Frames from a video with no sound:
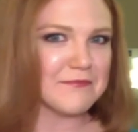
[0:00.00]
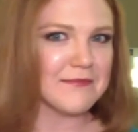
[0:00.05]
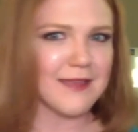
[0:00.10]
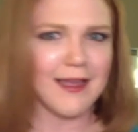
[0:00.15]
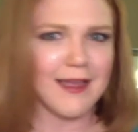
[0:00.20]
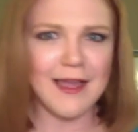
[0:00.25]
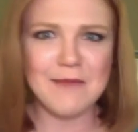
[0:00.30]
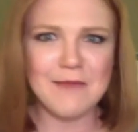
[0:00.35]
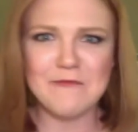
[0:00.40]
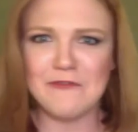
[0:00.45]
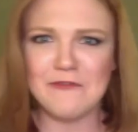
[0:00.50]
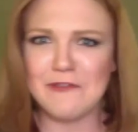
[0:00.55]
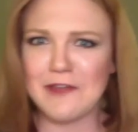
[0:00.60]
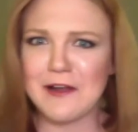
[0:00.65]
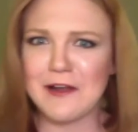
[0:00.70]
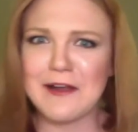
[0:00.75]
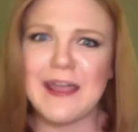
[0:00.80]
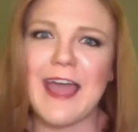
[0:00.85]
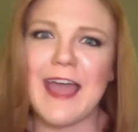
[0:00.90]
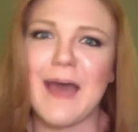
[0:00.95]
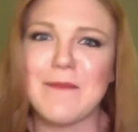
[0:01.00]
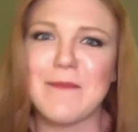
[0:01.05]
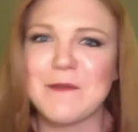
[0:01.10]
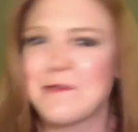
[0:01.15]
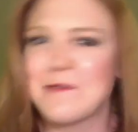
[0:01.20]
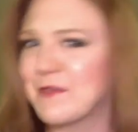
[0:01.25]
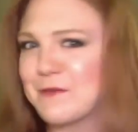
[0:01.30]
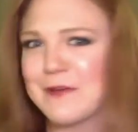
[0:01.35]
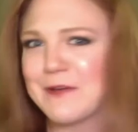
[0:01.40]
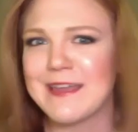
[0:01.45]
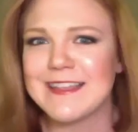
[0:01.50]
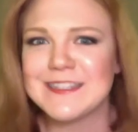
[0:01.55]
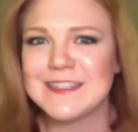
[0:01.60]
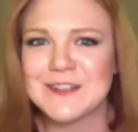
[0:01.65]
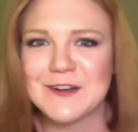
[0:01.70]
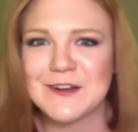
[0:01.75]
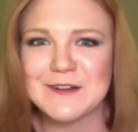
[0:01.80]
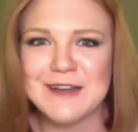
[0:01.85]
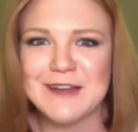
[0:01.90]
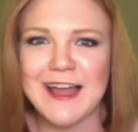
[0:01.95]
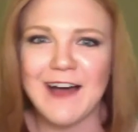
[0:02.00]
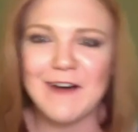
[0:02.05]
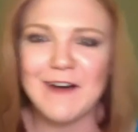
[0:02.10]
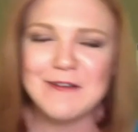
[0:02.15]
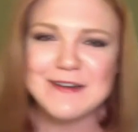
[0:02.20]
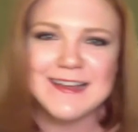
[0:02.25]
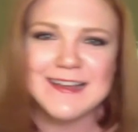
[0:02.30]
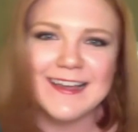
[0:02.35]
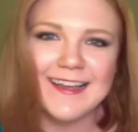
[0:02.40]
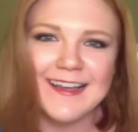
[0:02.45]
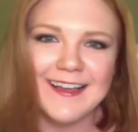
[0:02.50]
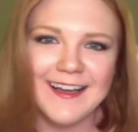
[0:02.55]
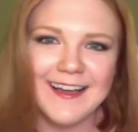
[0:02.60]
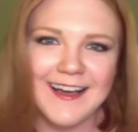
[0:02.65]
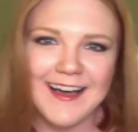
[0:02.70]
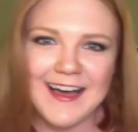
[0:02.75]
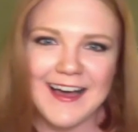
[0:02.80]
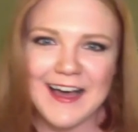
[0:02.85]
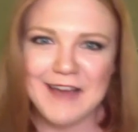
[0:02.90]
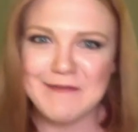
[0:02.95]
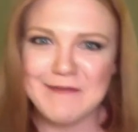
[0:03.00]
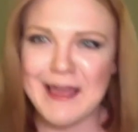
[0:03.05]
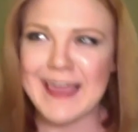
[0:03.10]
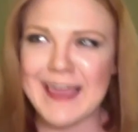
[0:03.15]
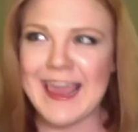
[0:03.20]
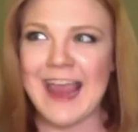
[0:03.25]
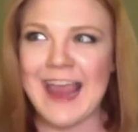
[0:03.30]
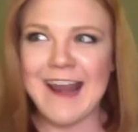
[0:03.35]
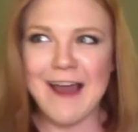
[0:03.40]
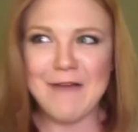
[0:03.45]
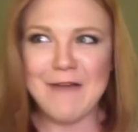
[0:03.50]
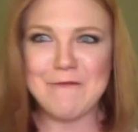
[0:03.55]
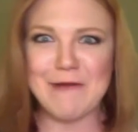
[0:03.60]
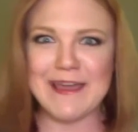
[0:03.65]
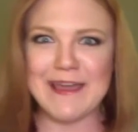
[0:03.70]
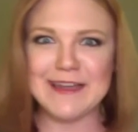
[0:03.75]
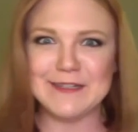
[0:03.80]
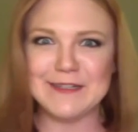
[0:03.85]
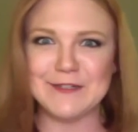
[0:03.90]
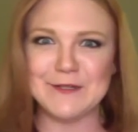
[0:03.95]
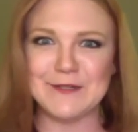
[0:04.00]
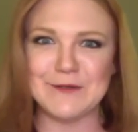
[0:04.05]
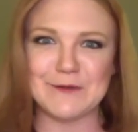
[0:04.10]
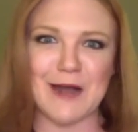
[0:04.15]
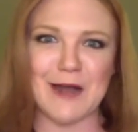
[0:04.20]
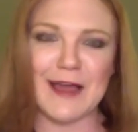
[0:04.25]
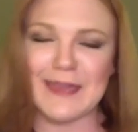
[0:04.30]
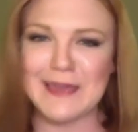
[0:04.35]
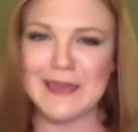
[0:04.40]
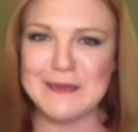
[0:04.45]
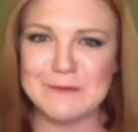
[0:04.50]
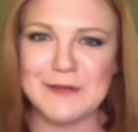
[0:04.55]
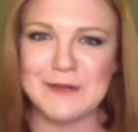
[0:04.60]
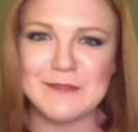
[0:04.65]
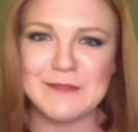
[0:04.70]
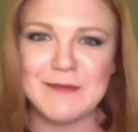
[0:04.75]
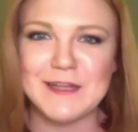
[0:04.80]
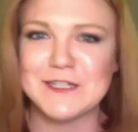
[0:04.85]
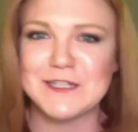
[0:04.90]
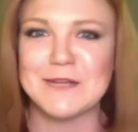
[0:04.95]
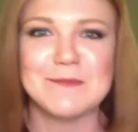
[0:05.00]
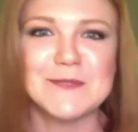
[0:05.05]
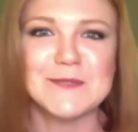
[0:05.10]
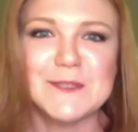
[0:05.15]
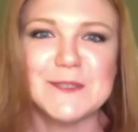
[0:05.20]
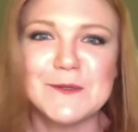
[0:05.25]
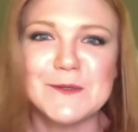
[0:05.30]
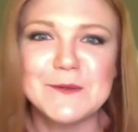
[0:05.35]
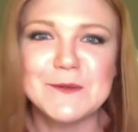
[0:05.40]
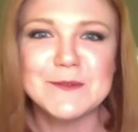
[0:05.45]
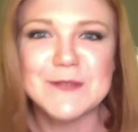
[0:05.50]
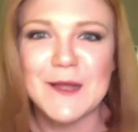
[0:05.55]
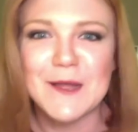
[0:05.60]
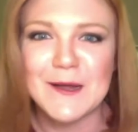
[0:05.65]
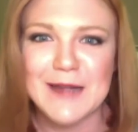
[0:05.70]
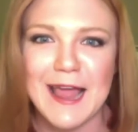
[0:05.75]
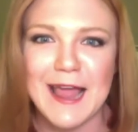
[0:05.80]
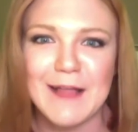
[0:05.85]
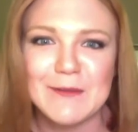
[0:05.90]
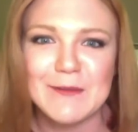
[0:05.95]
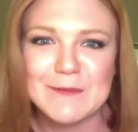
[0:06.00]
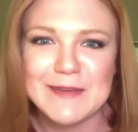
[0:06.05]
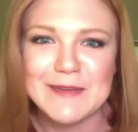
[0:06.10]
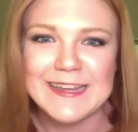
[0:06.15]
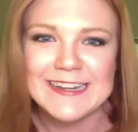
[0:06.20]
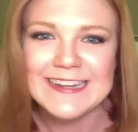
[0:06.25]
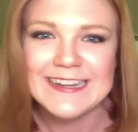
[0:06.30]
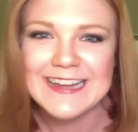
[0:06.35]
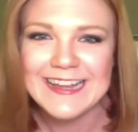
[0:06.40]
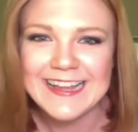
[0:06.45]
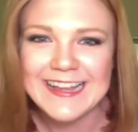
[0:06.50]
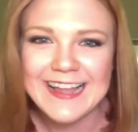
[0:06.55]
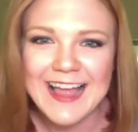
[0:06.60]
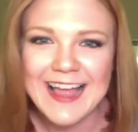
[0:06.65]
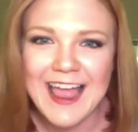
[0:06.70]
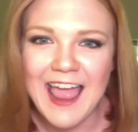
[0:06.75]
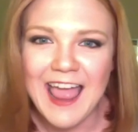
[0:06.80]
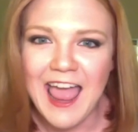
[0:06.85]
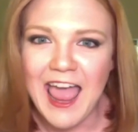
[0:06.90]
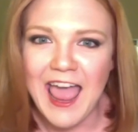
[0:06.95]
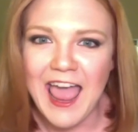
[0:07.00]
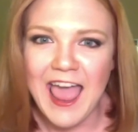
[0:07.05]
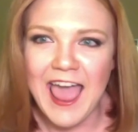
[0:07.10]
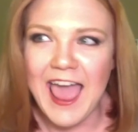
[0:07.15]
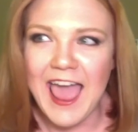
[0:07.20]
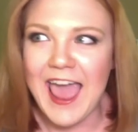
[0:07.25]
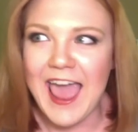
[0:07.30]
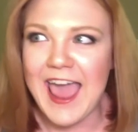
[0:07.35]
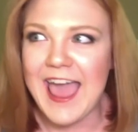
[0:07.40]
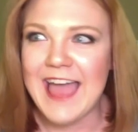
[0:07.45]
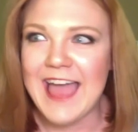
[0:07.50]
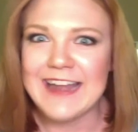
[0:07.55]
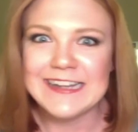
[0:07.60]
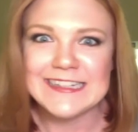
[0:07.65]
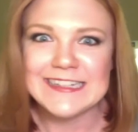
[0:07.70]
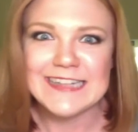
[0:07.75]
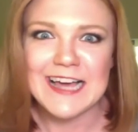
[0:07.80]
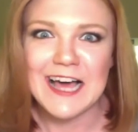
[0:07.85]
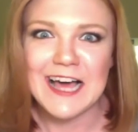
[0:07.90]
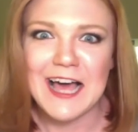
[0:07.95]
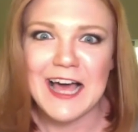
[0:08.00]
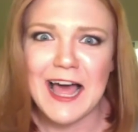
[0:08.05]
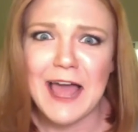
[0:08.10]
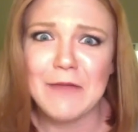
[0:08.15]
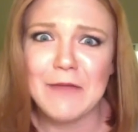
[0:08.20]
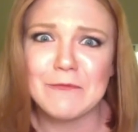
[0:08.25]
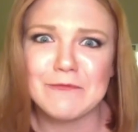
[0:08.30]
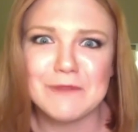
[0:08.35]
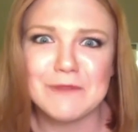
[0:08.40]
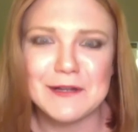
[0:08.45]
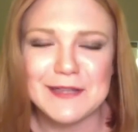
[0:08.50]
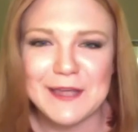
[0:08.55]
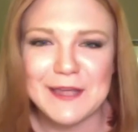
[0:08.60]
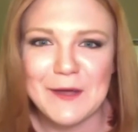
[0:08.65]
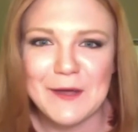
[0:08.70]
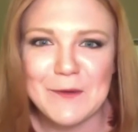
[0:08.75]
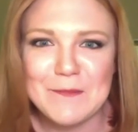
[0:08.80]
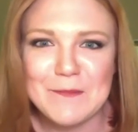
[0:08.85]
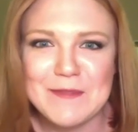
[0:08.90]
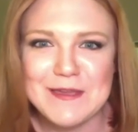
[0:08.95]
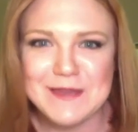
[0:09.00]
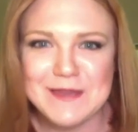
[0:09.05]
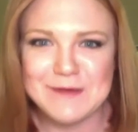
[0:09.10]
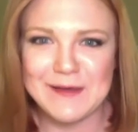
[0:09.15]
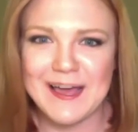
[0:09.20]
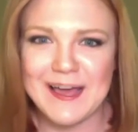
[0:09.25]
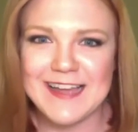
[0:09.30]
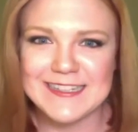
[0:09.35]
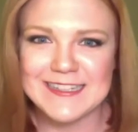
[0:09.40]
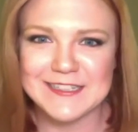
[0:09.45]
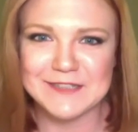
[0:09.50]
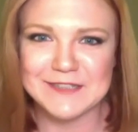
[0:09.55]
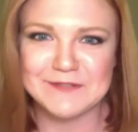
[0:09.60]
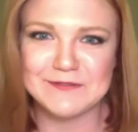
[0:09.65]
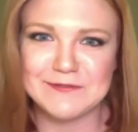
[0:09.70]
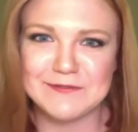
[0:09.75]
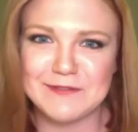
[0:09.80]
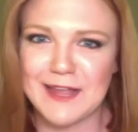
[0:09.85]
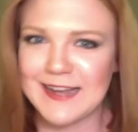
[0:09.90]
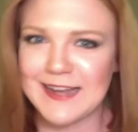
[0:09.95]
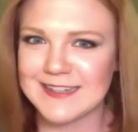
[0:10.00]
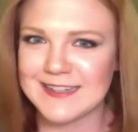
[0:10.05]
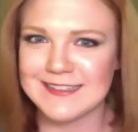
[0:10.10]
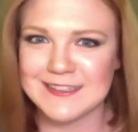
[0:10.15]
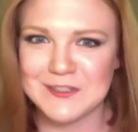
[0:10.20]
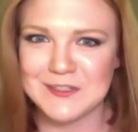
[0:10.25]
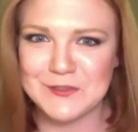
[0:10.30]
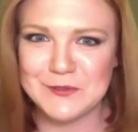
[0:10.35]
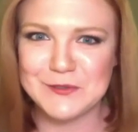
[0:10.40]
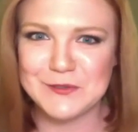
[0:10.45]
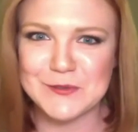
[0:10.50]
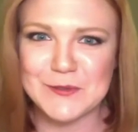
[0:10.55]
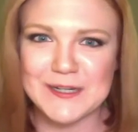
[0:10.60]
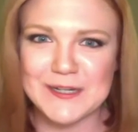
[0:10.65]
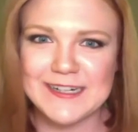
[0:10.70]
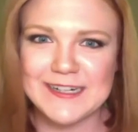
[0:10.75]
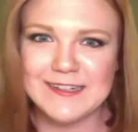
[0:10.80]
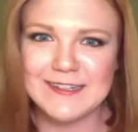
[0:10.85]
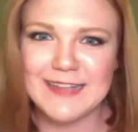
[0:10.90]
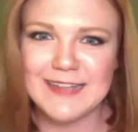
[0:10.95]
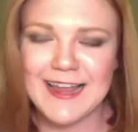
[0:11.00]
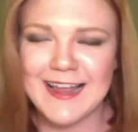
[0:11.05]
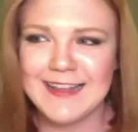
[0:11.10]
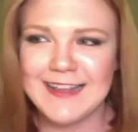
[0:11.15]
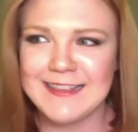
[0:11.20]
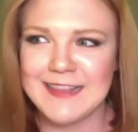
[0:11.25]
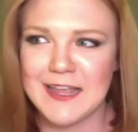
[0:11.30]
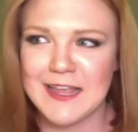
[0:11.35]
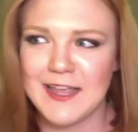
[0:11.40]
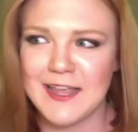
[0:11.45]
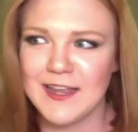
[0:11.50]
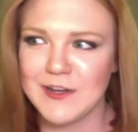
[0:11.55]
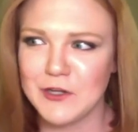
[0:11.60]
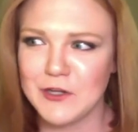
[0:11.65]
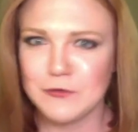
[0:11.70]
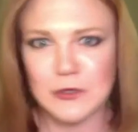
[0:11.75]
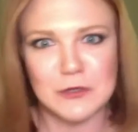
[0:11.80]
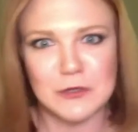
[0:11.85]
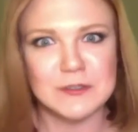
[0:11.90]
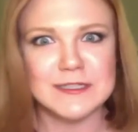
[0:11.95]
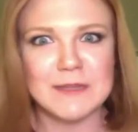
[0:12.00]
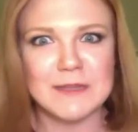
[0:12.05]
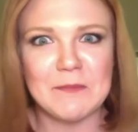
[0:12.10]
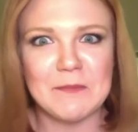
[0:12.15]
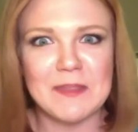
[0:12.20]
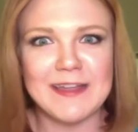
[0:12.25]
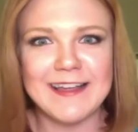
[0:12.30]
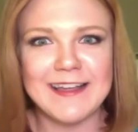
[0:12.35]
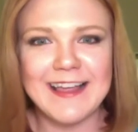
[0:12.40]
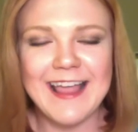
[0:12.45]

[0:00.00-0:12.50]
I'm very happy with the way this turned out. I cannot wait to rock it with my jumpsuit on Halloween. And I really hope that you guys have liked this tutorial and that you learned something.